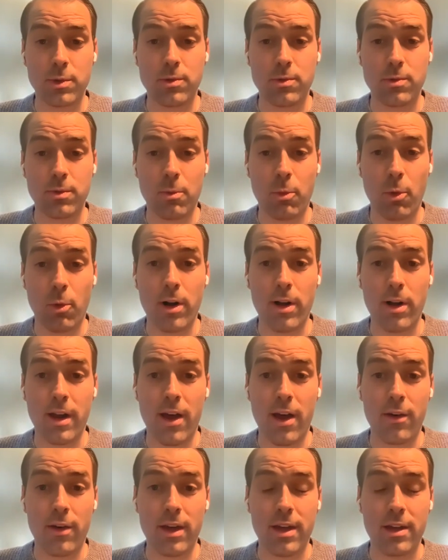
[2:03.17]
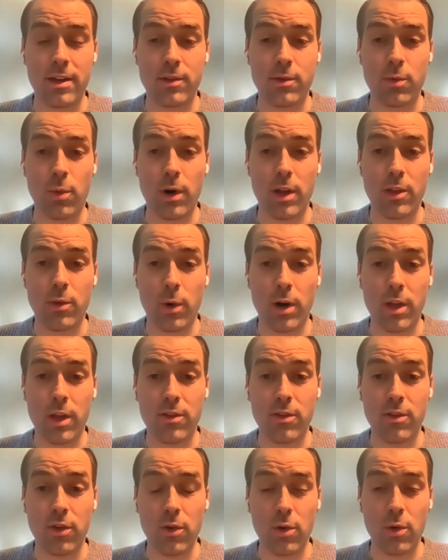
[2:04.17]
which was reported out in
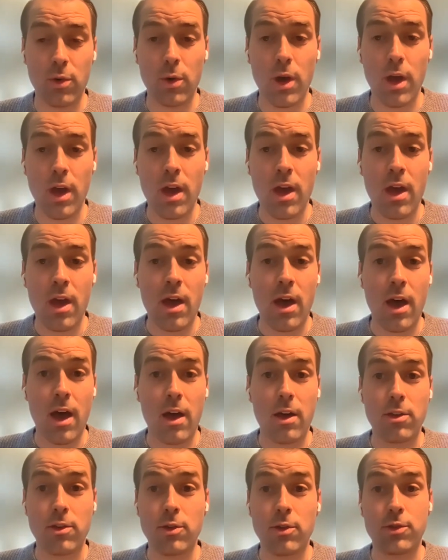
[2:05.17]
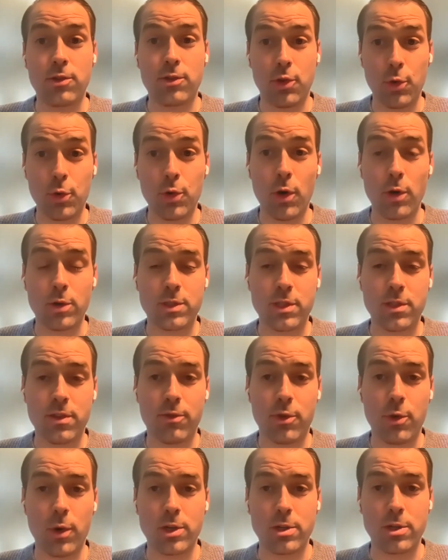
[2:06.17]
2022, used two doses
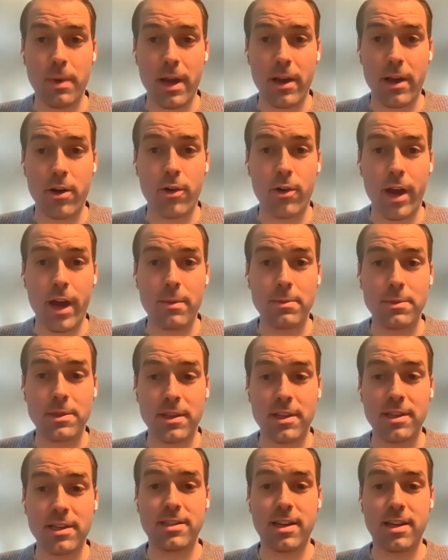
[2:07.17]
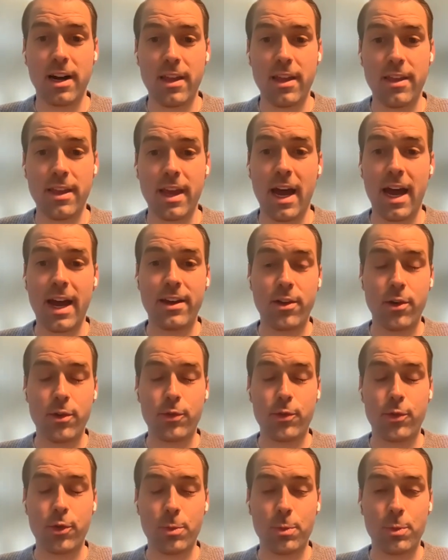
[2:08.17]
of 200 micrograms. In this study, the high
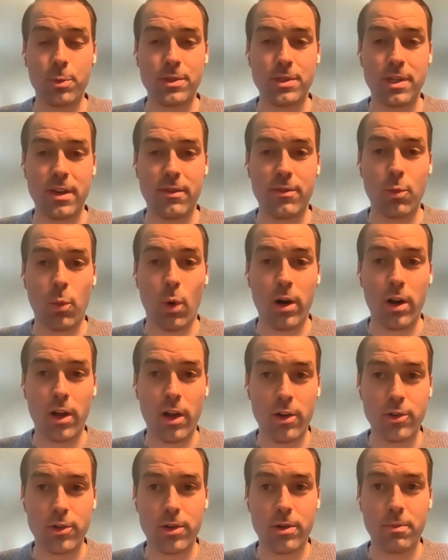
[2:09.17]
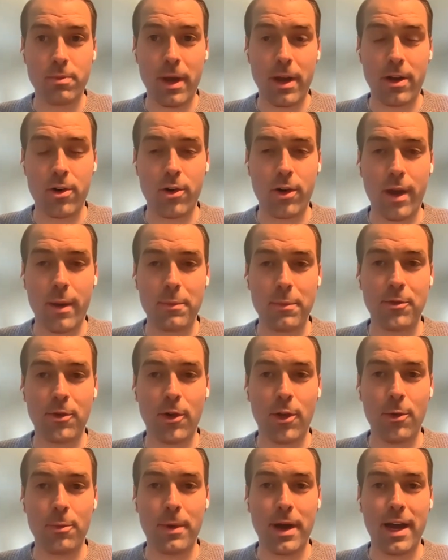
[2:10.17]
dose group received 100 micrograms
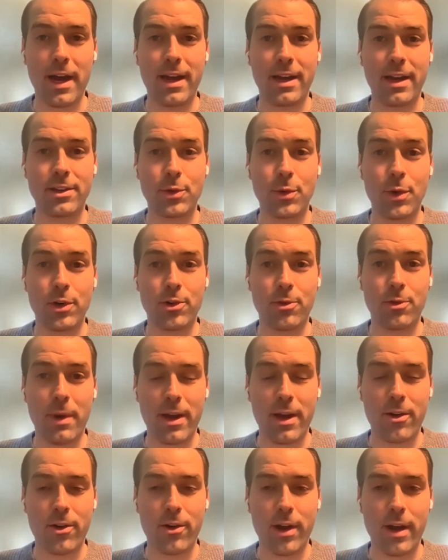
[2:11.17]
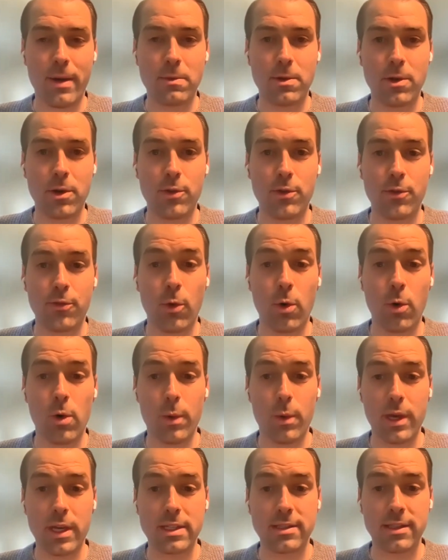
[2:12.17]
followed by a 200 microgram dose
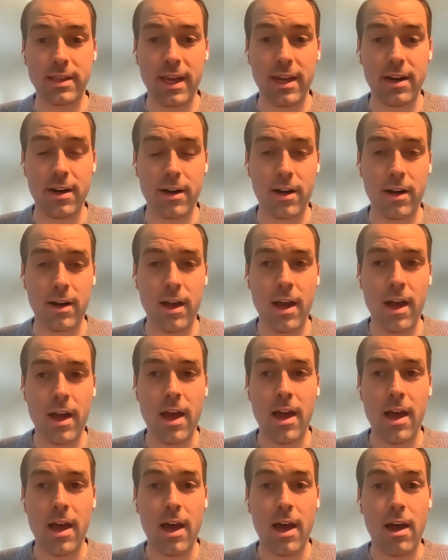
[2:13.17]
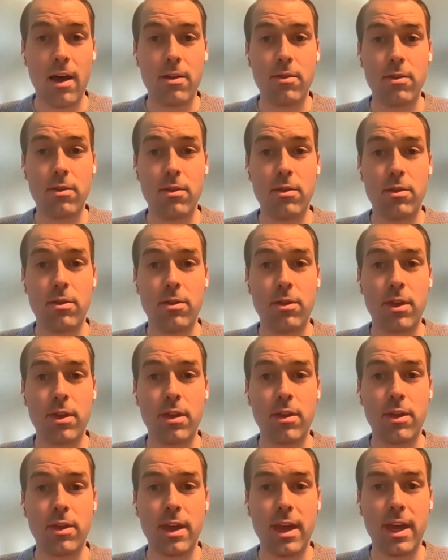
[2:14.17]
4 weeks later.
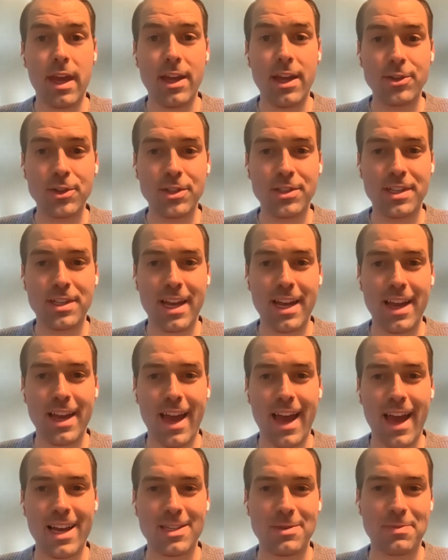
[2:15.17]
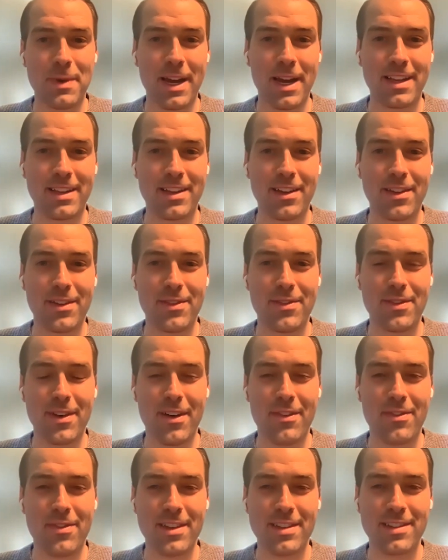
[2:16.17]
The interesting aspect of
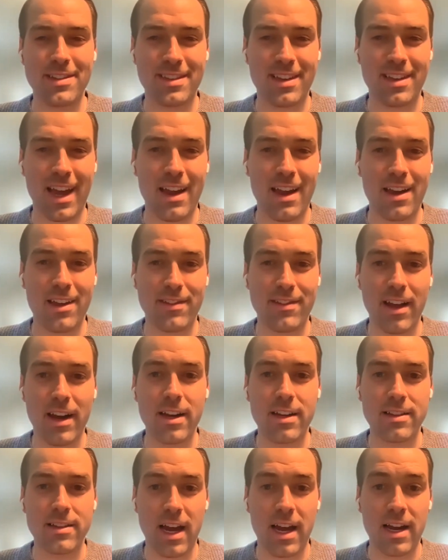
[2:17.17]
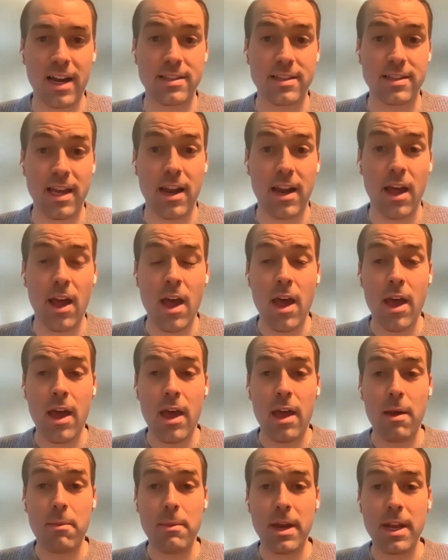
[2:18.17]
this kind of study design is that
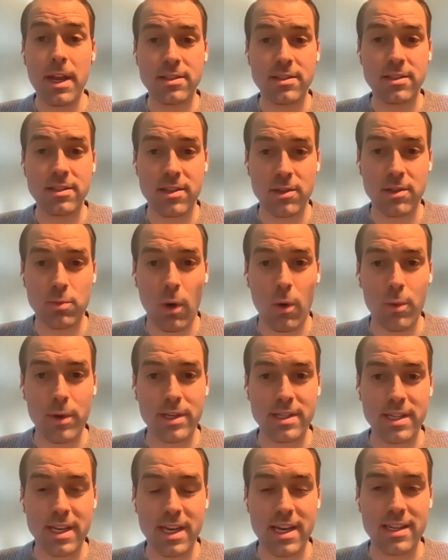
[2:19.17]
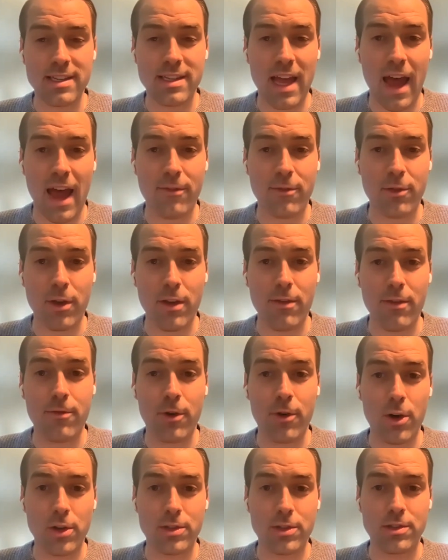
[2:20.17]
in many instances, what we see is after a
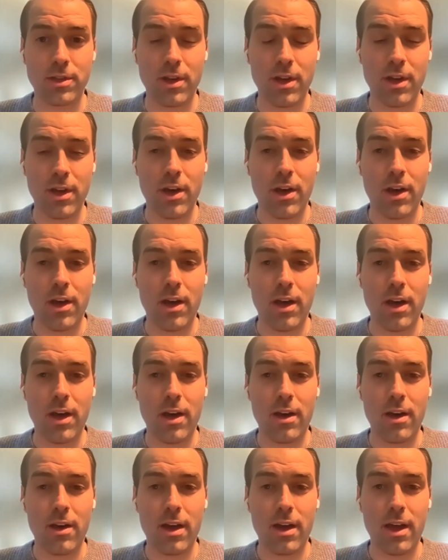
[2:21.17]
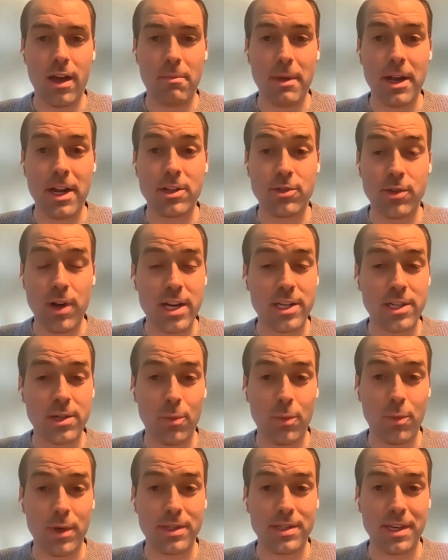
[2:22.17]
first
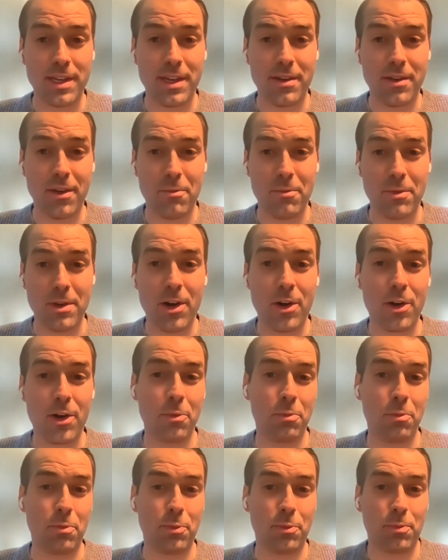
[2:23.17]
administration, we see near